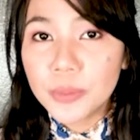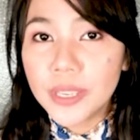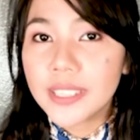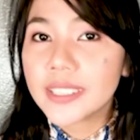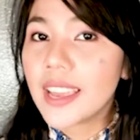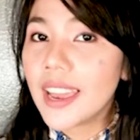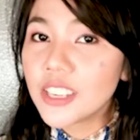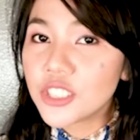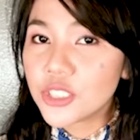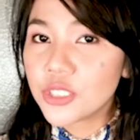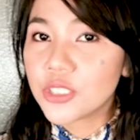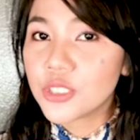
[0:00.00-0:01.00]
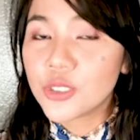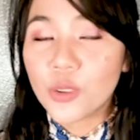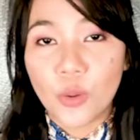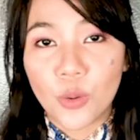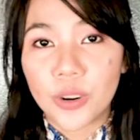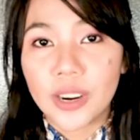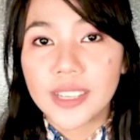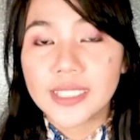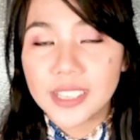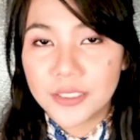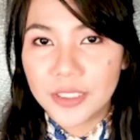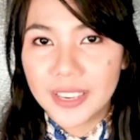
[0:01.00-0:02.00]
permanent actions
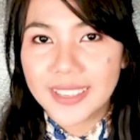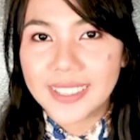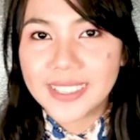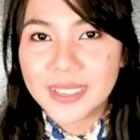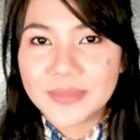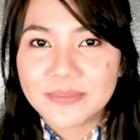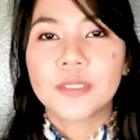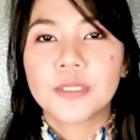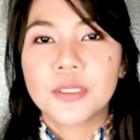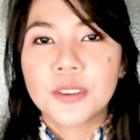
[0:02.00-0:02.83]
or activities.